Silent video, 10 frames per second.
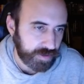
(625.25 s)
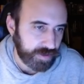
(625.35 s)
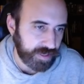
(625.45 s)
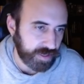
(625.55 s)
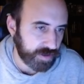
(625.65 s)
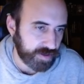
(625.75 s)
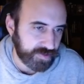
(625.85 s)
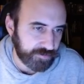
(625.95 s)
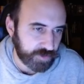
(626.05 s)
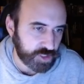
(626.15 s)
Here is
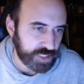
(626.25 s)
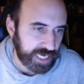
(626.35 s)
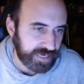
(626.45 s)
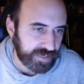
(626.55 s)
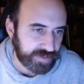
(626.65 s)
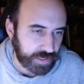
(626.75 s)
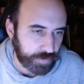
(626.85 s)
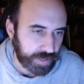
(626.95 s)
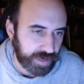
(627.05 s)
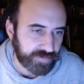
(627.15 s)
the first eight, and then you
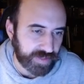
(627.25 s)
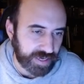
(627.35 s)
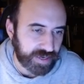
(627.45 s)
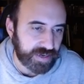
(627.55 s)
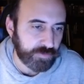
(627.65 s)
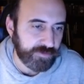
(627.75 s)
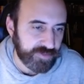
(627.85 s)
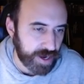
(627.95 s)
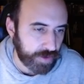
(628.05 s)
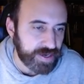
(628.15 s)
have like
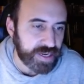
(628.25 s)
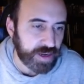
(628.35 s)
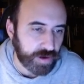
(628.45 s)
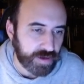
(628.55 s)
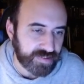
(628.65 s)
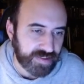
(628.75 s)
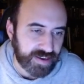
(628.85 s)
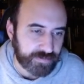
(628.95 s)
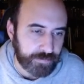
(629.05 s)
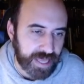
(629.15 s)
very good is the
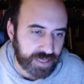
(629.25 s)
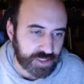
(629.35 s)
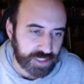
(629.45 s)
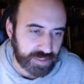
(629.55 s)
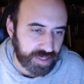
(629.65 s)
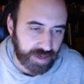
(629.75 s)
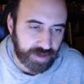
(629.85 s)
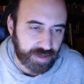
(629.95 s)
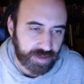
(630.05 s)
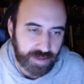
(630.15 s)
next batch, and
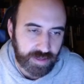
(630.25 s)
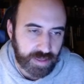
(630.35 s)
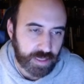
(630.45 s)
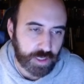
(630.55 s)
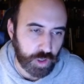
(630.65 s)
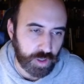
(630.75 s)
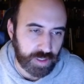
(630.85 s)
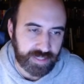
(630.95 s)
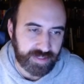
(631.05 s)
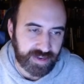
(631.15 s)
then
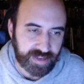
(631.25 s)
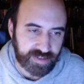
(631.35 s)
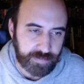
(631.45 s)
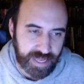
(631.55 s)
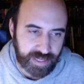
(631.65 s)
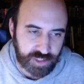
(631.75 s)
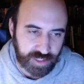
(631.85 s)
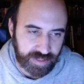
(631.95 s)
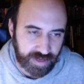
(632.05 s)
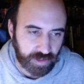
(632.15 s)
good in the next batch,
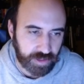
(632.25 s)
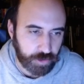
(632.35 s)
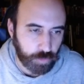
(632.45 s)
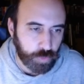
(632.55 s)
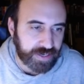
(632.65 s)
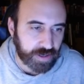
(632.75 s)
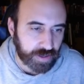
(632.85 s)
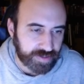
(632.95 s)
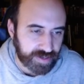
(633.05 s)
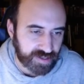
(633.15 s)
and then a little
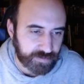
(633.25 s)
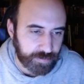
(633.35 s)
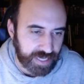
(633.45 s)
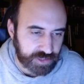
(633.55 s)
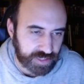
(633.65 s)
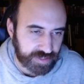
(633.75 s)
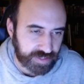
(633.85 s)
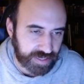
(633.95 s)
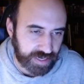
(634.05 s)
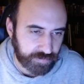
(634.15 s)
weaker in the next batch, and
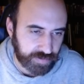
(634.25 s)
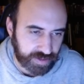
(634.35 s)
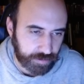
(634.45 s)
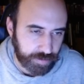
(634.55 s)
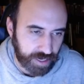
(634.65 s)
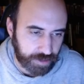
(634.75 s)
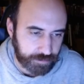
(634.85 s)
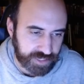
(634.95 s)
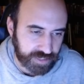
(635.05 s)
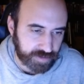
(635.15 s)
then kind of like the bottom
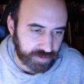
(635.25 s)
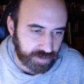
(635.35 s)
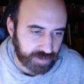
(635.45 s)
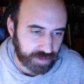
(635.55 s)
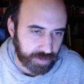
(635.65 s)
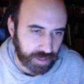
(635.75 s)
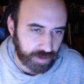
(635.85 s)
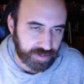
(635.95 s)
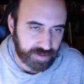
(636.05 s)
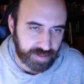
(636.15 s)
tier in the bottom
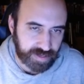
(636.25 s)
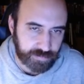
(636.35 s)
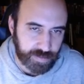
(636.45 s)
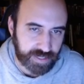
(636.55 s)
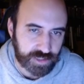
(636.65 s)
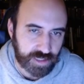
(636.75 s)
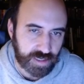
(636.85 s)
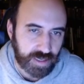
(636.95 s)
in the next batch.